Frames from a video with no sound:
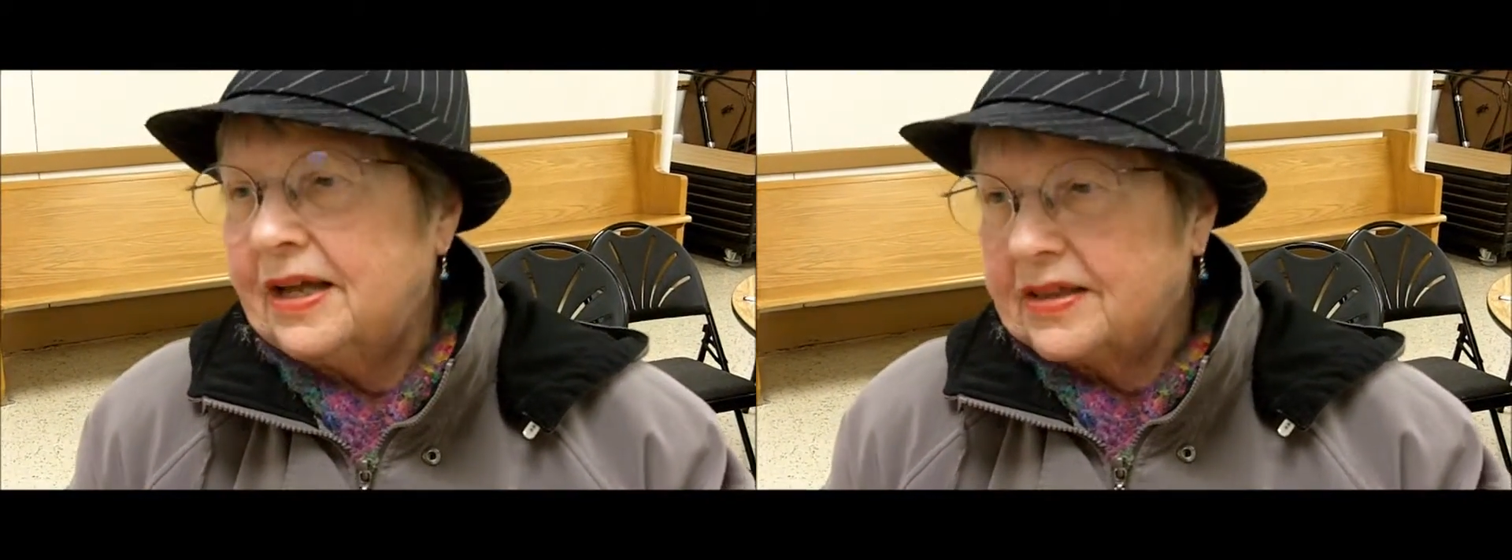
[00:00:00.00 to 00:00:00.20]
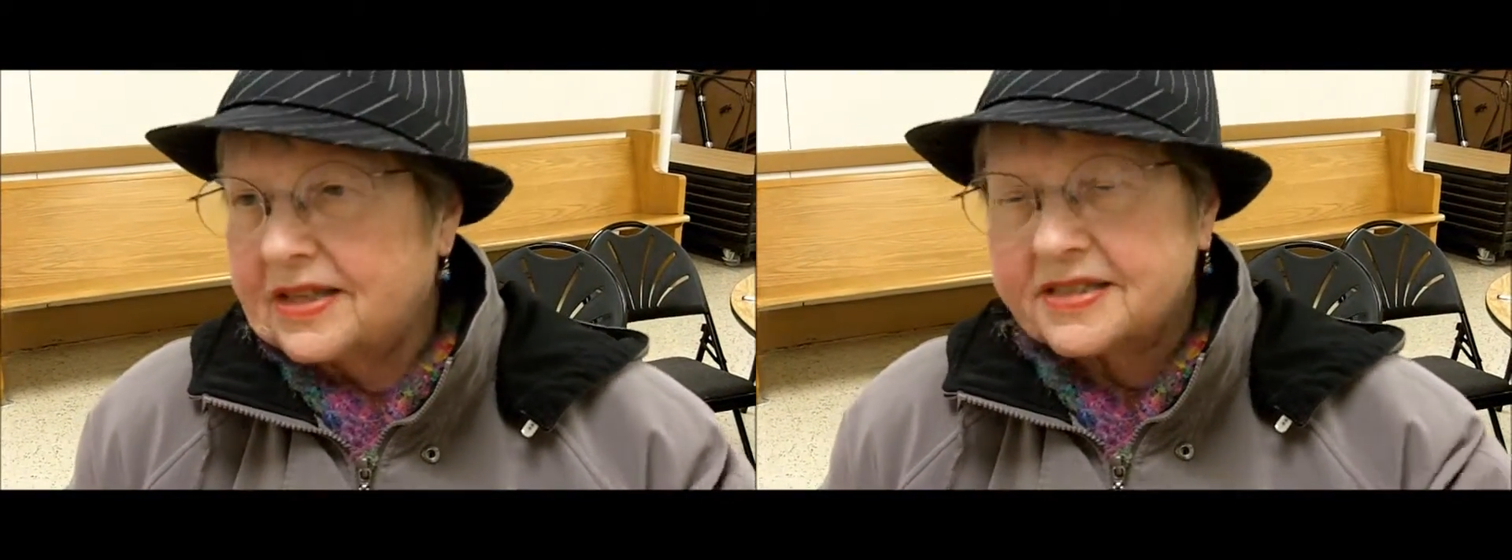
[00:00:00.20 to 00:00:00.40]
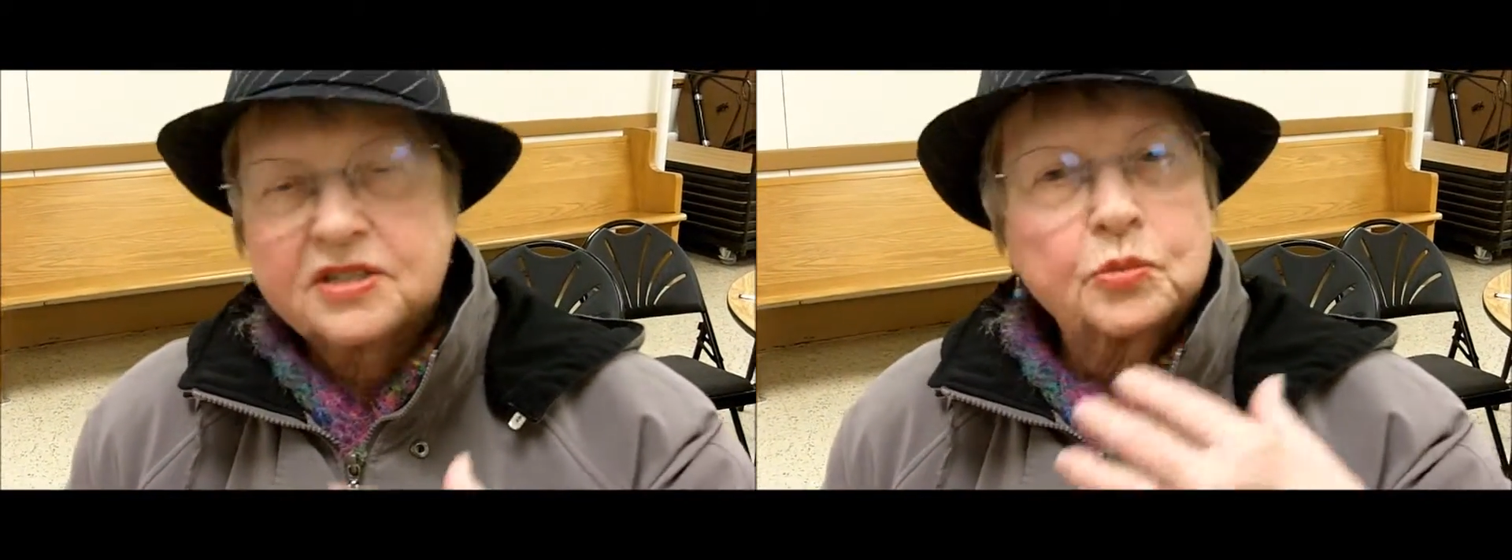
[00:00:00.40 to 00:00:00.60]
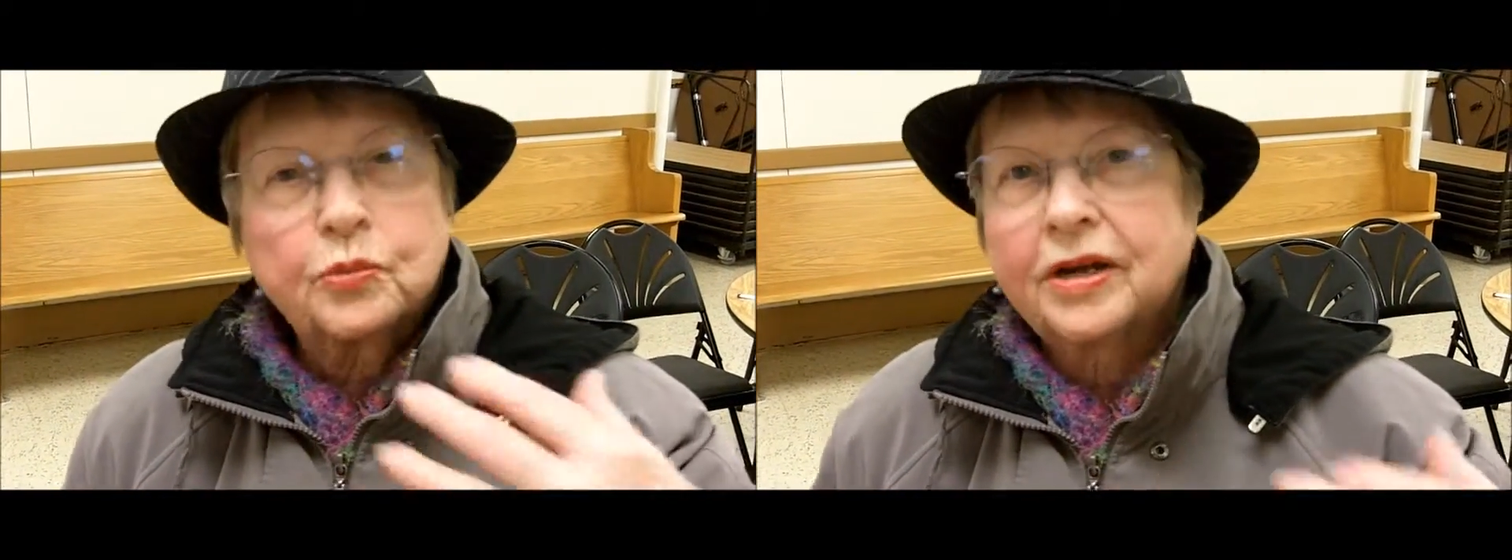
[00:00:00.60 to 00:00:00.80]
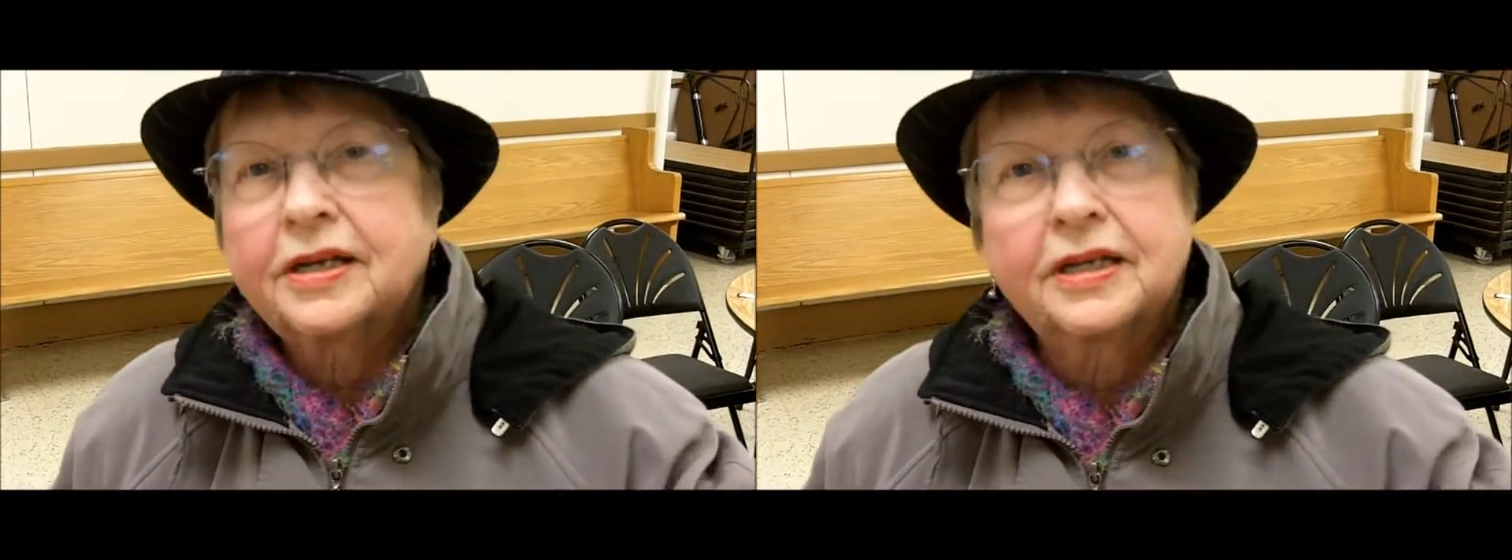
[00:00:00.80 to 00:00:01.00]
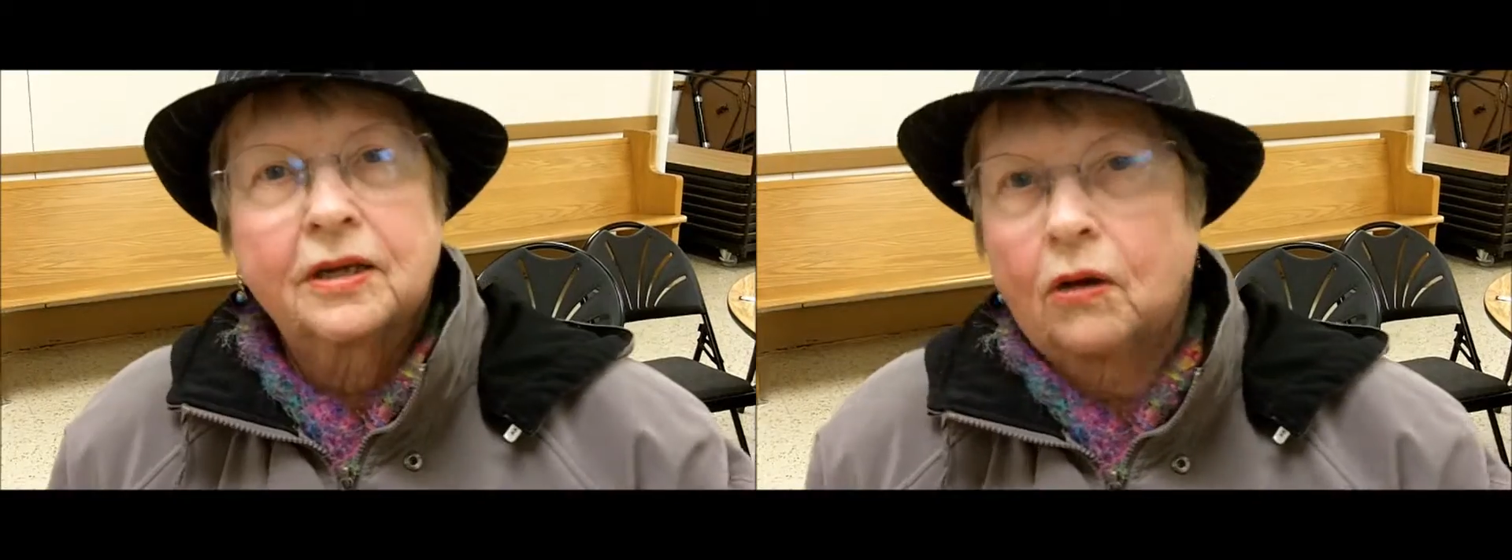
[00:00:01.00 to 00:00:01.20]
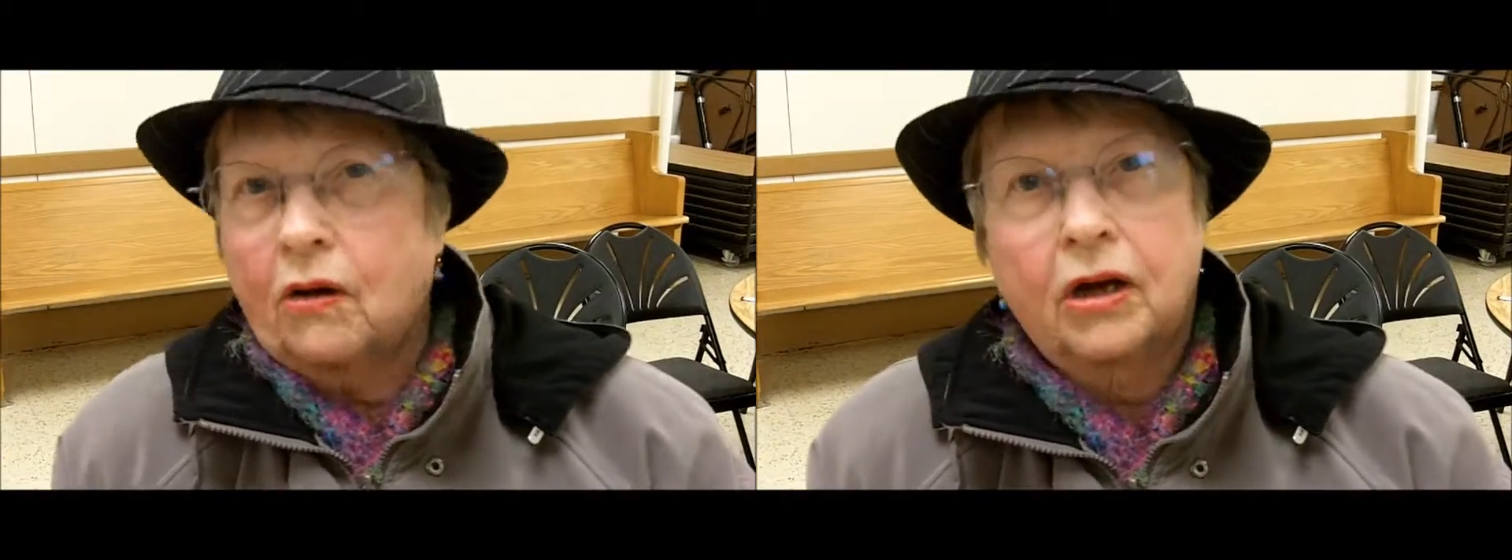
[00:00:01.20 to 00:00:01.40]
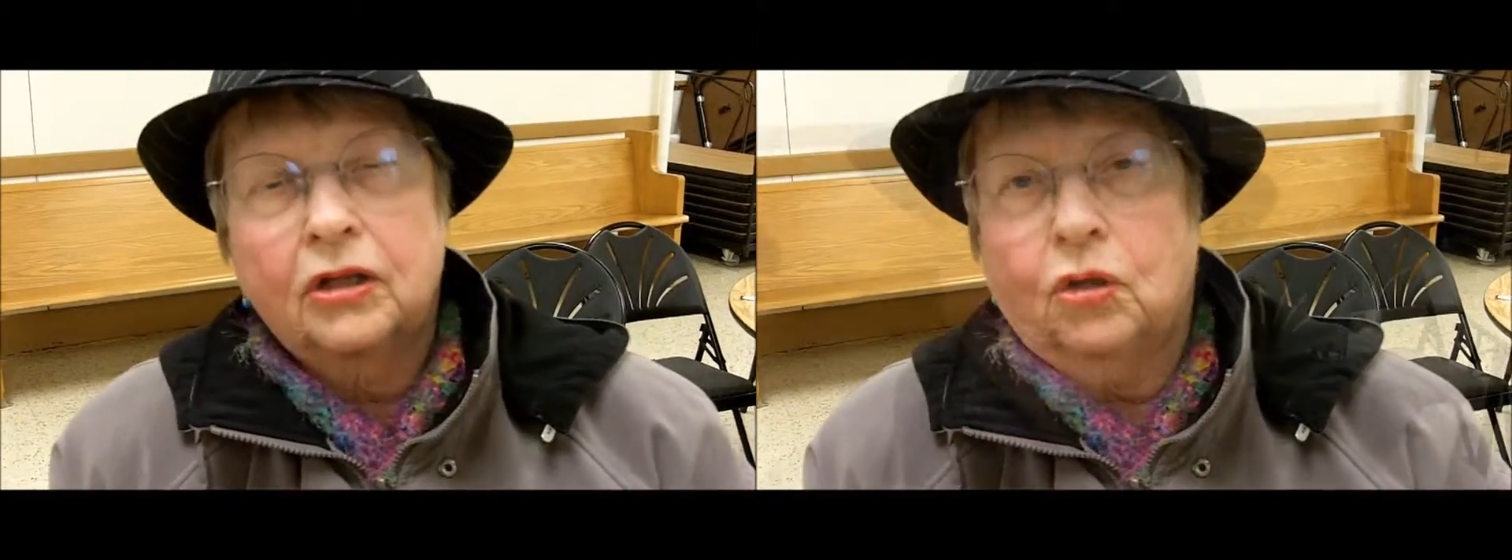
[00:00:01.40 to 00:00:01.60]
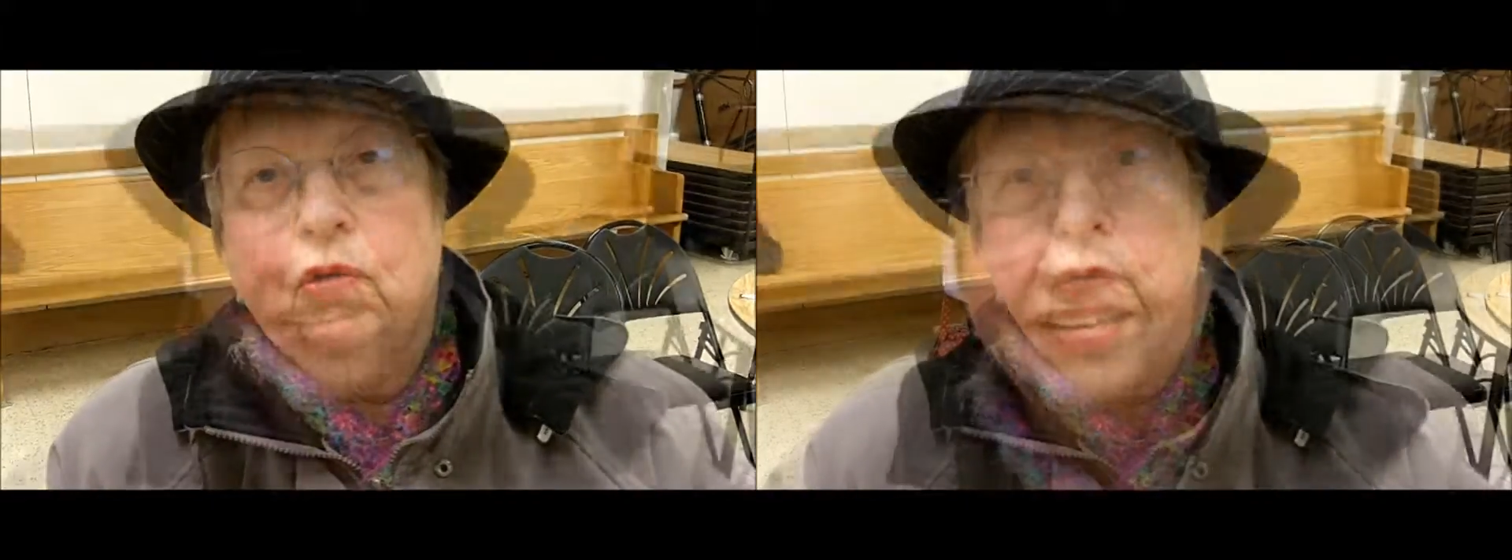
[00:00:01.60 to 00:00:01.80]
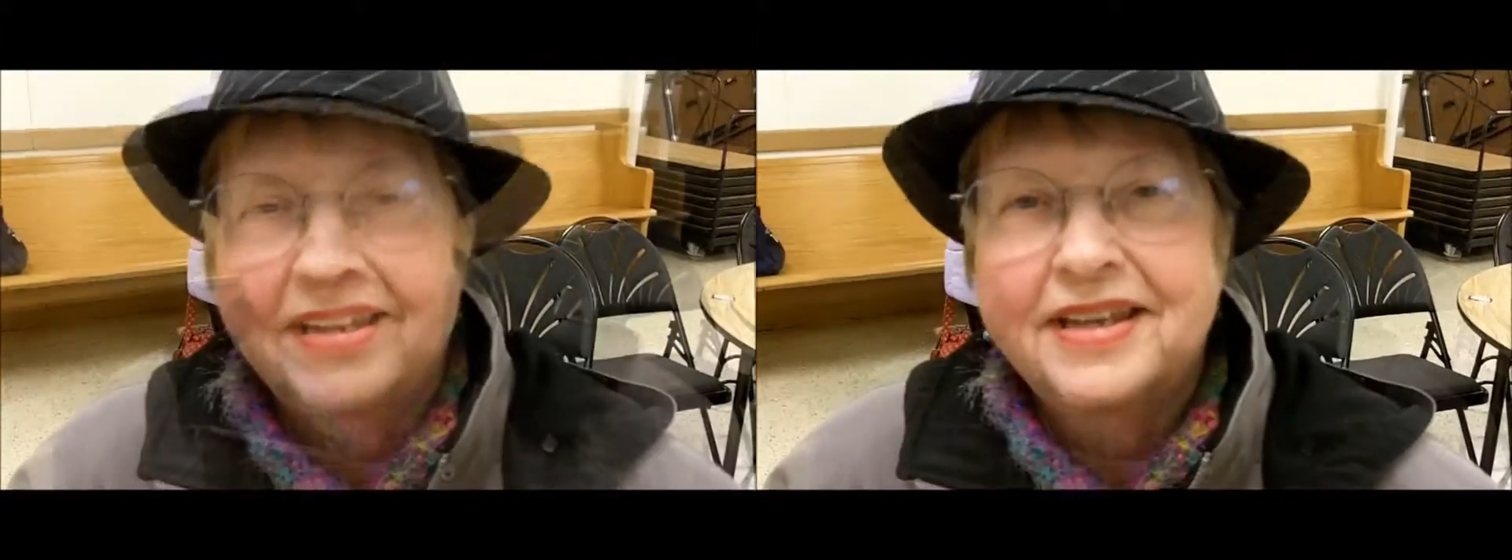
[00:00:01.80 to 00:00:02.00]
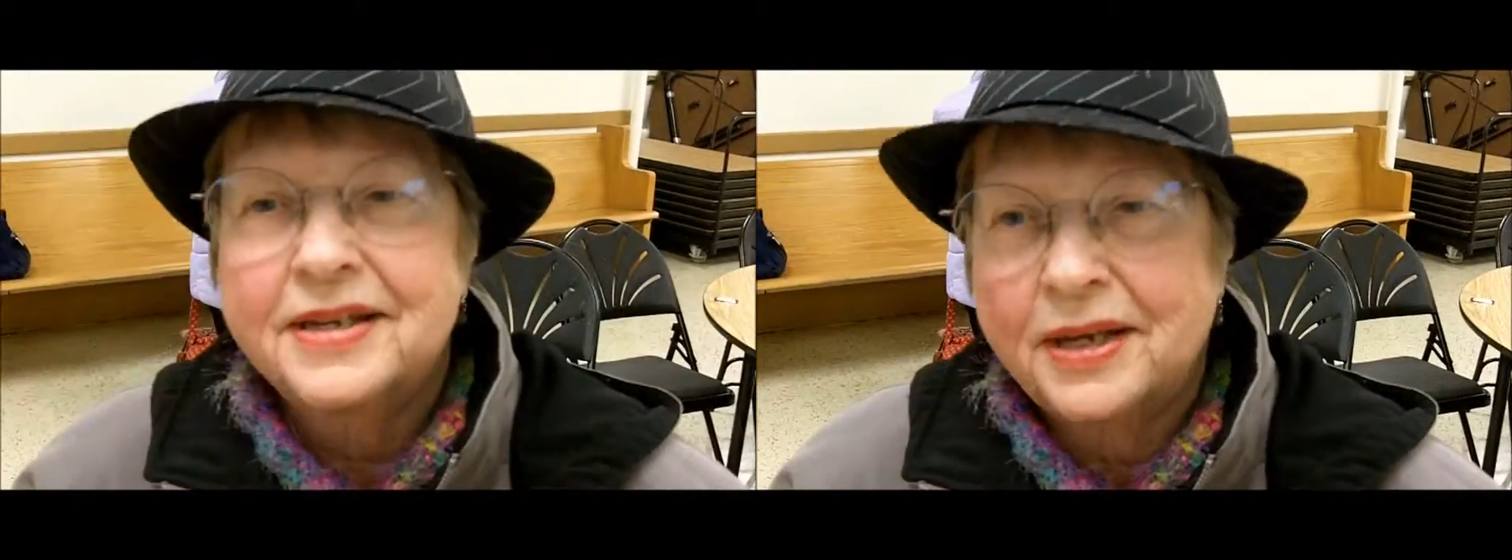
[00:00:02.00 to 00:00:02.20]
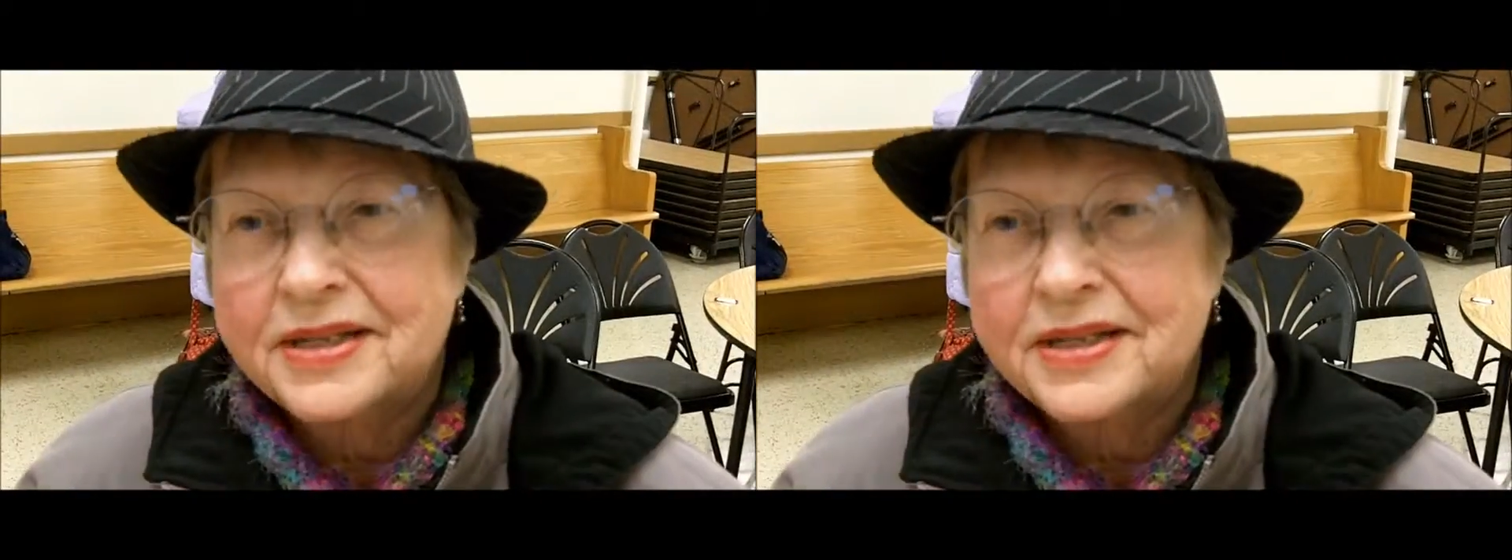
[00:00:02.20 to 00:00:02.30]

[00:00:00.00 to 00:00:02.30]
that's spreading all over.